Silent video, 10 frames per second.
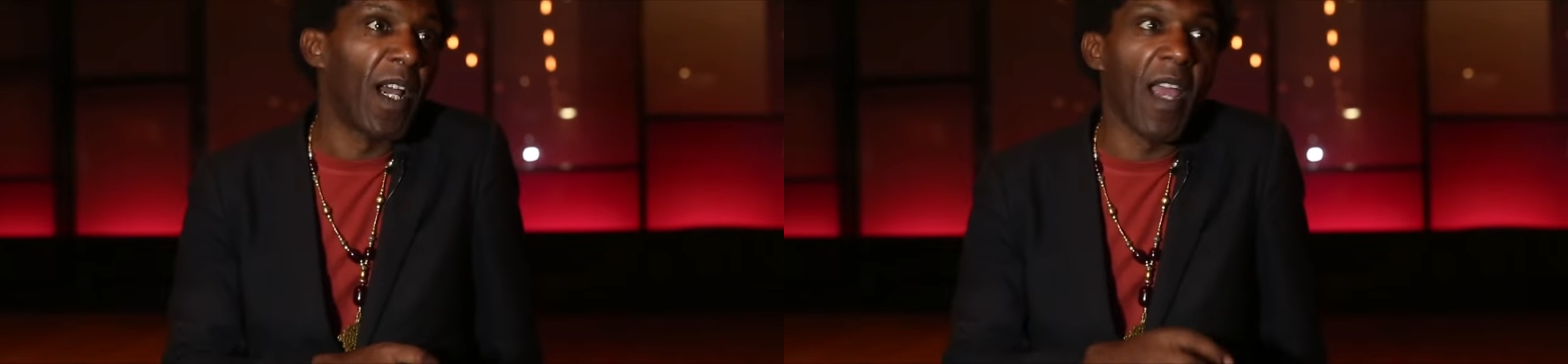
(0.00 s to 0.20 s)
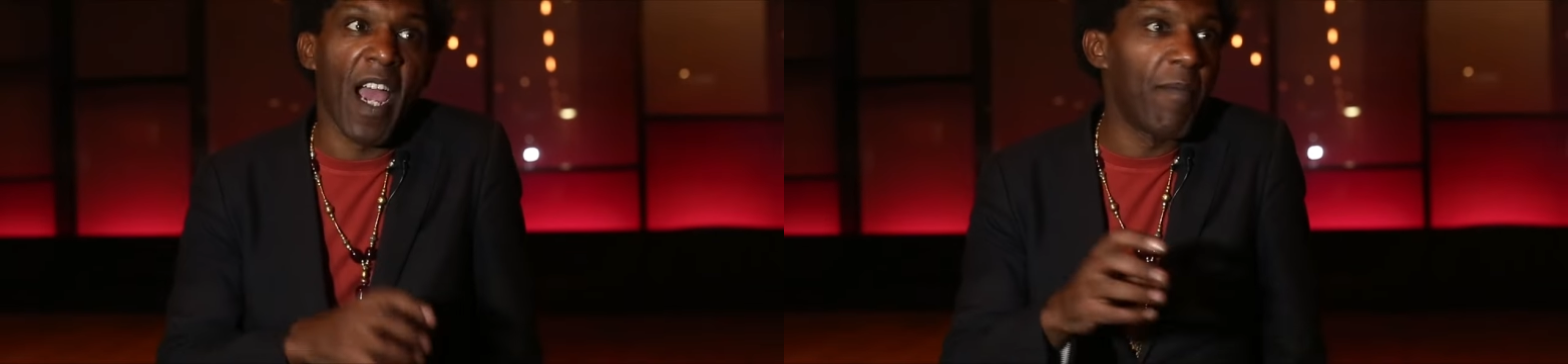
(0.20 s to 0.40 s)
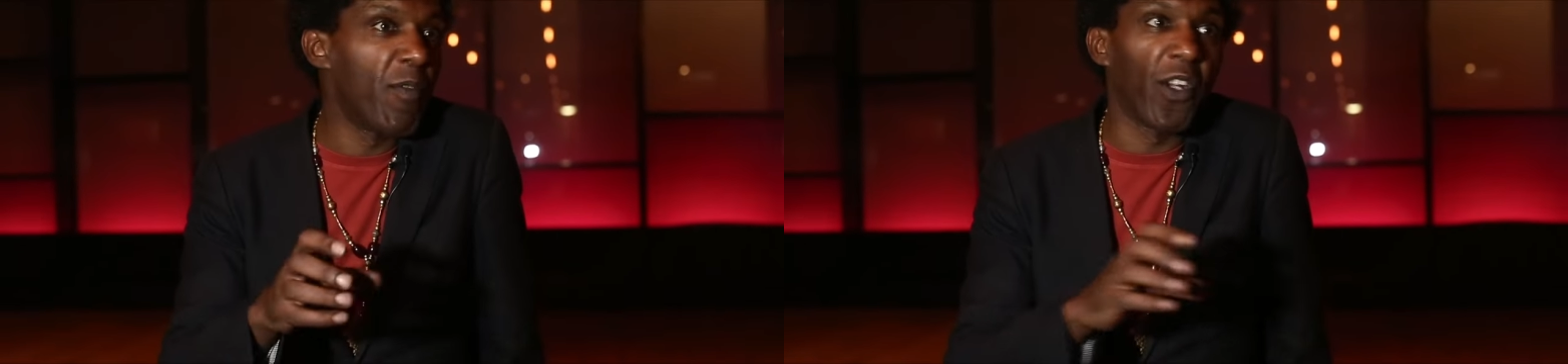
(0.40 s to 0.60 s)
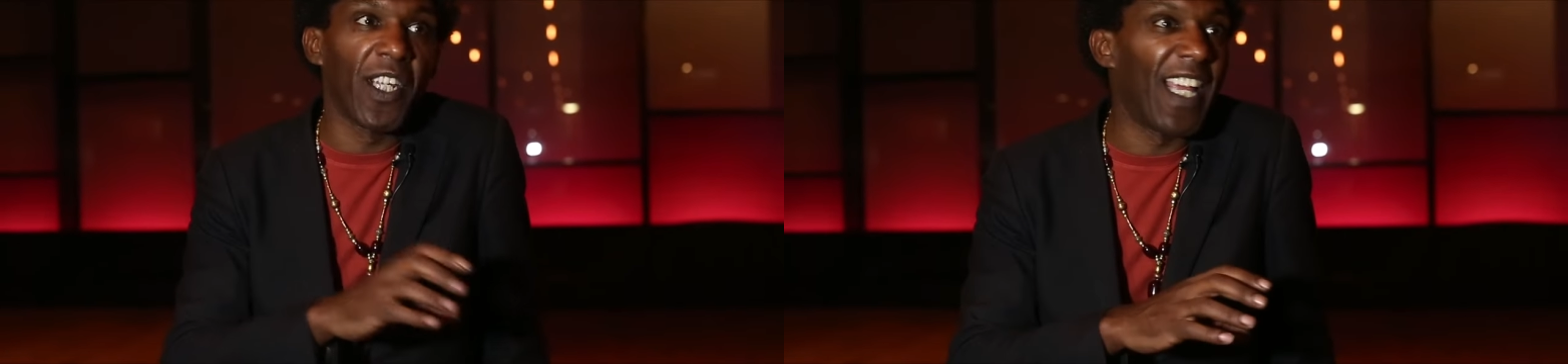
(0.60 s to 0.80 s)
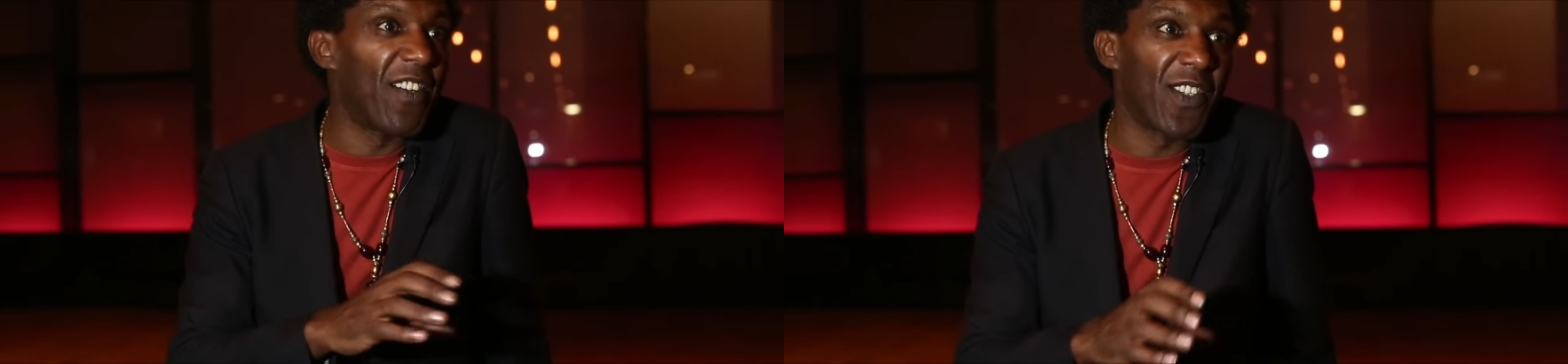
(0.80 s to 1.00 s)
I'm not
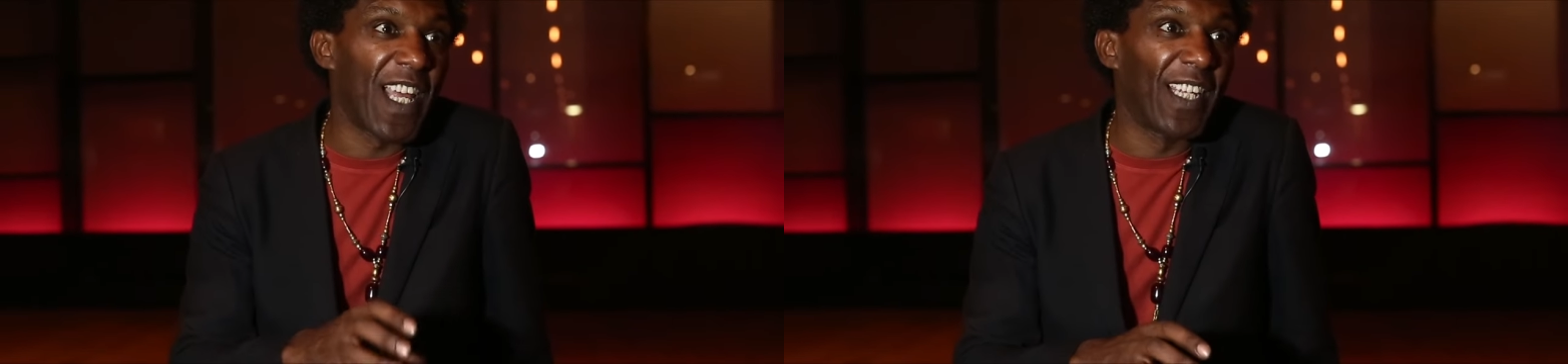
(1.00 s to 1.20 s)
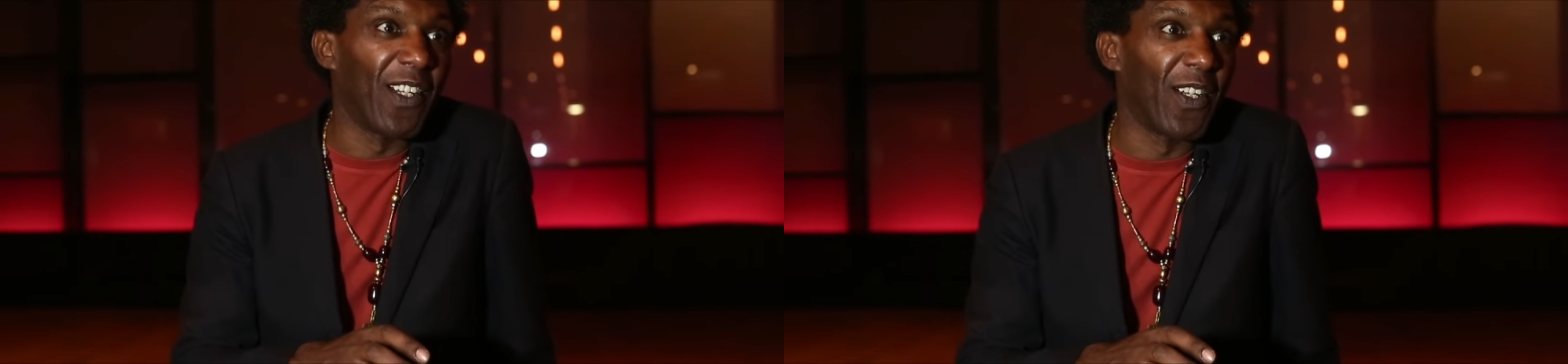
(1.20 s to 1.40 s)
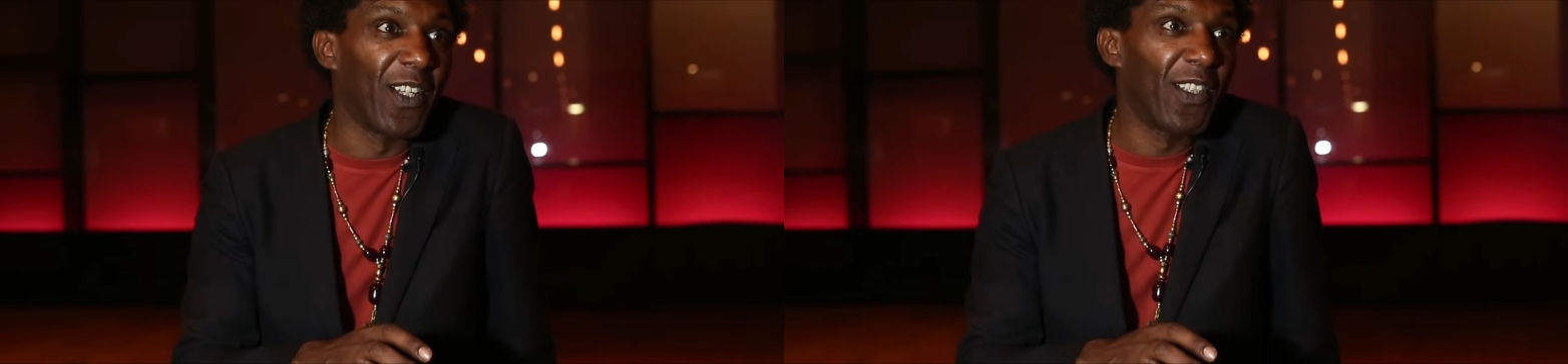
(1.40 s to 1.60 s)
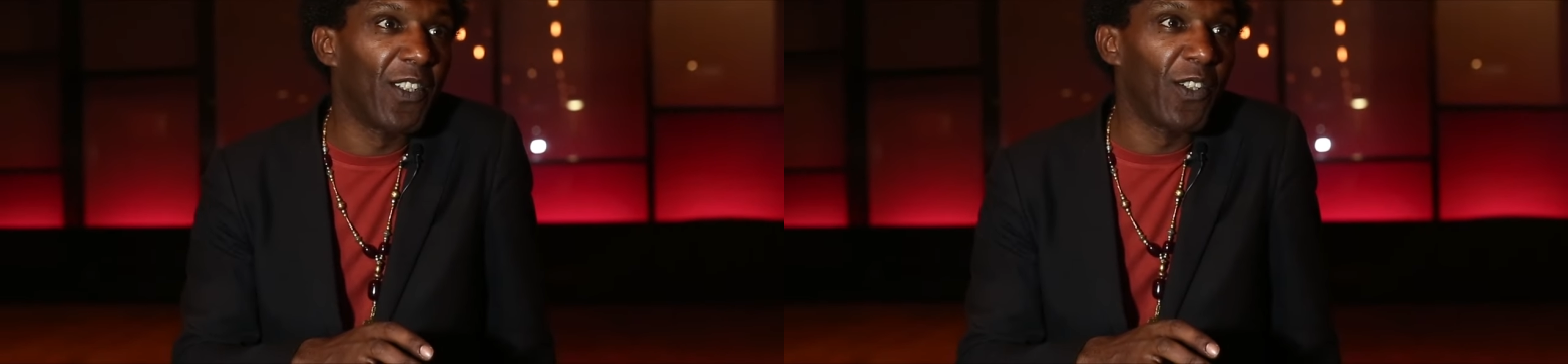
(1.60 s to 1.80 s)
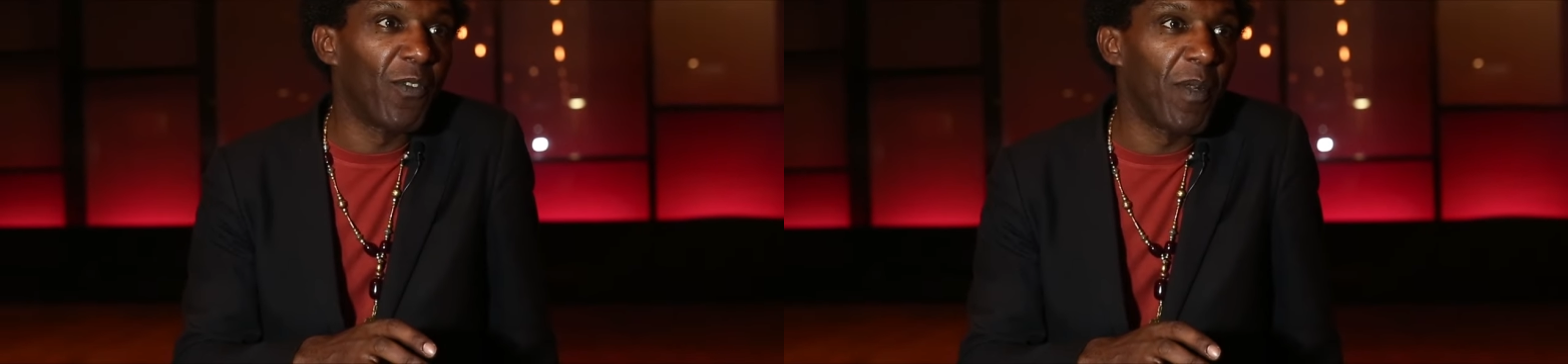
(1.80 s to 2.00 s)
against anger,
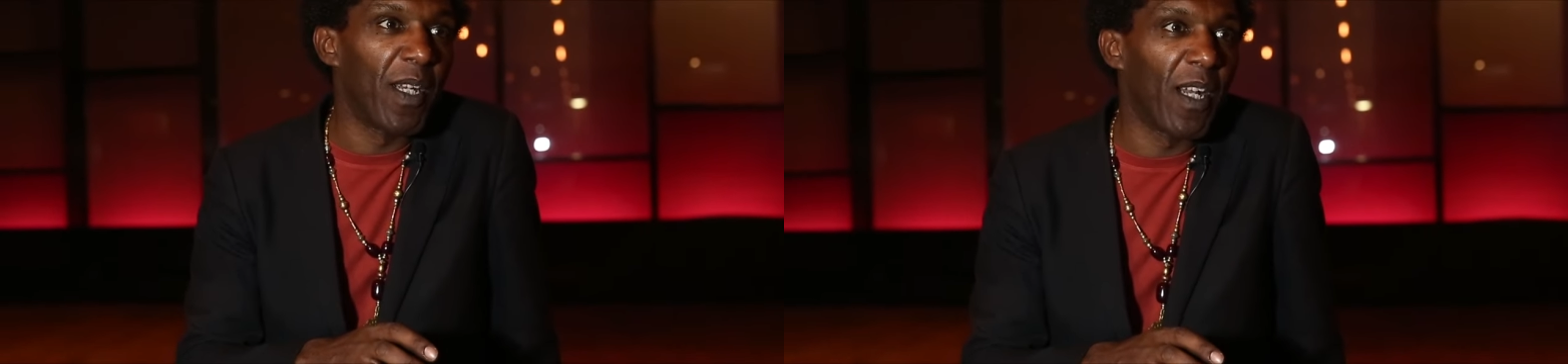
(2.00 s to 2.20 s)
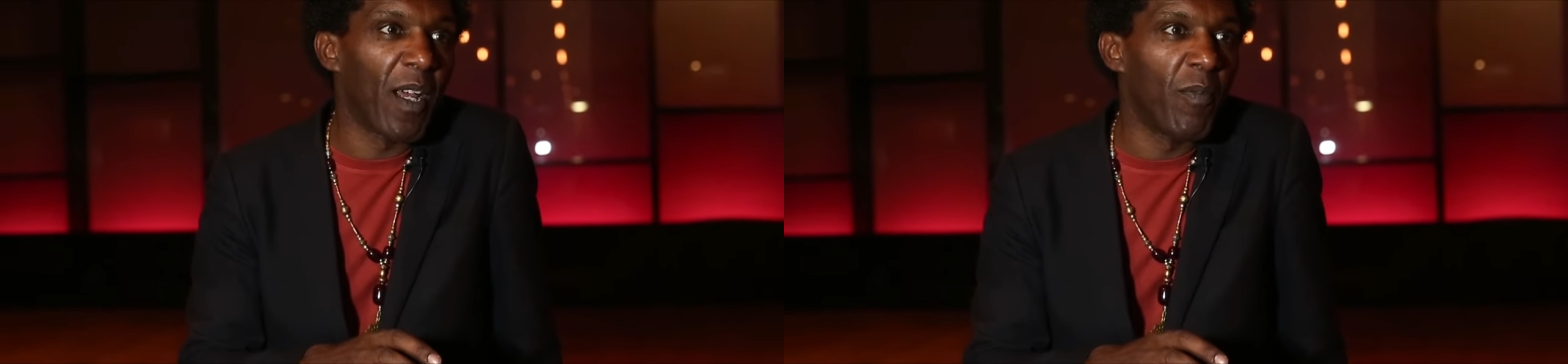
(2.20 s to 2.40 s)
you know what I mean?